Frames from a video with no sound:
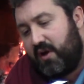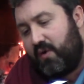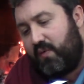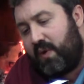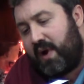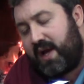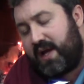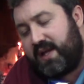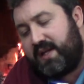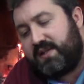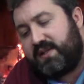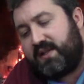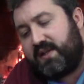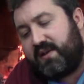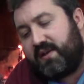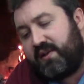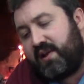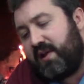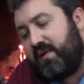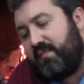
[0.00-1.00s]
Why is it
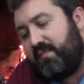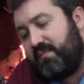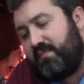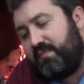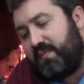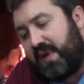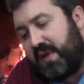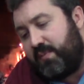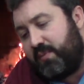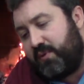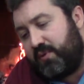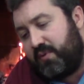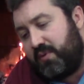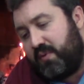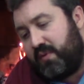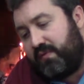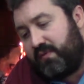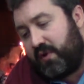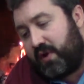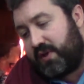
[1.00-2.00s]
that people who
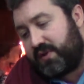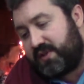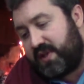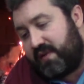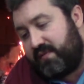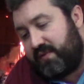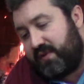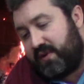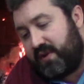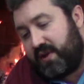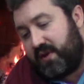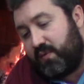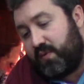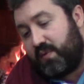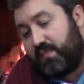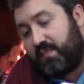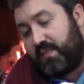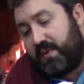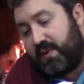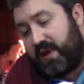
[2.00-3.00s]
have lost everything
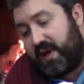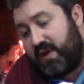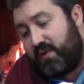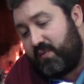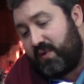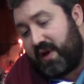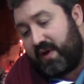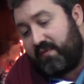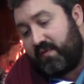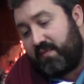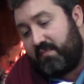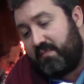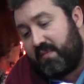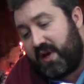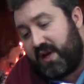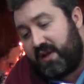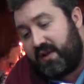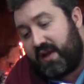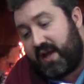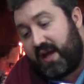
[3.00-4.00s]
will pay whatever
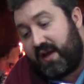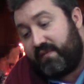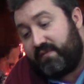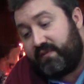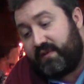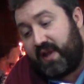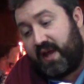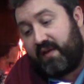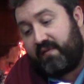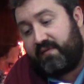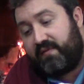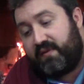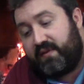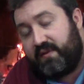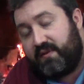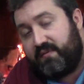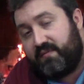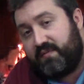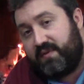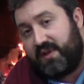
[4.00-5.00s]
money they have left
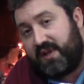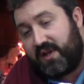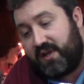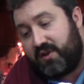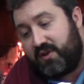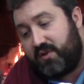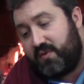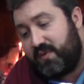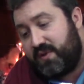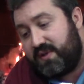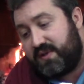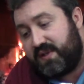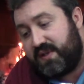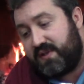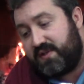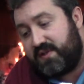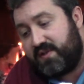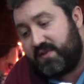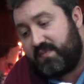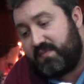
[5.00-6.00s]
into a
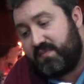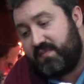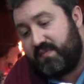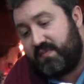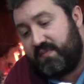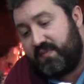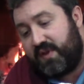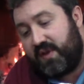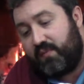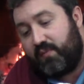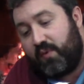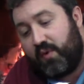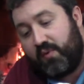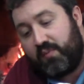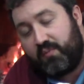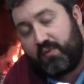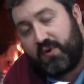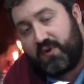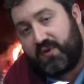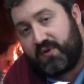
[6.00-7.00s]
system that
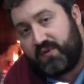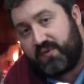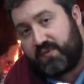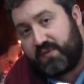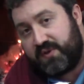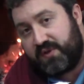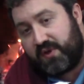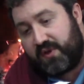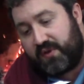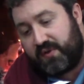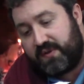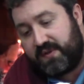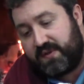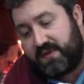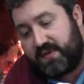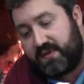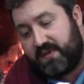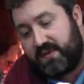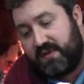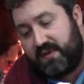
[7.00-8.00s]
won't produce
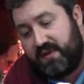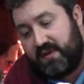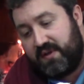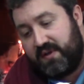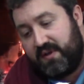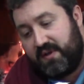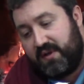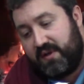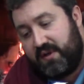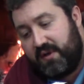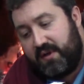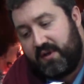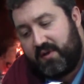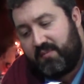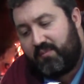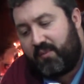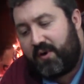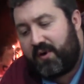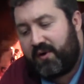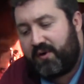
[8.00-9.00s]
results?
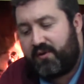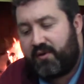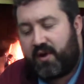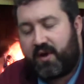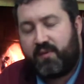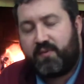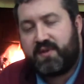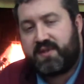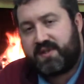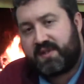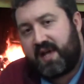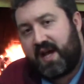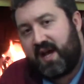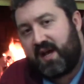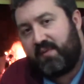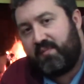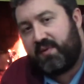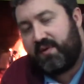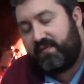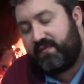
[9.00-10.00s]
Martin thought it was
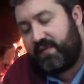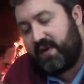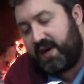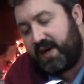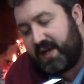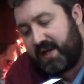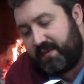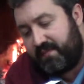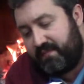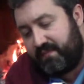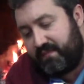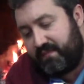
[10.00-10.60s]
sad but funny.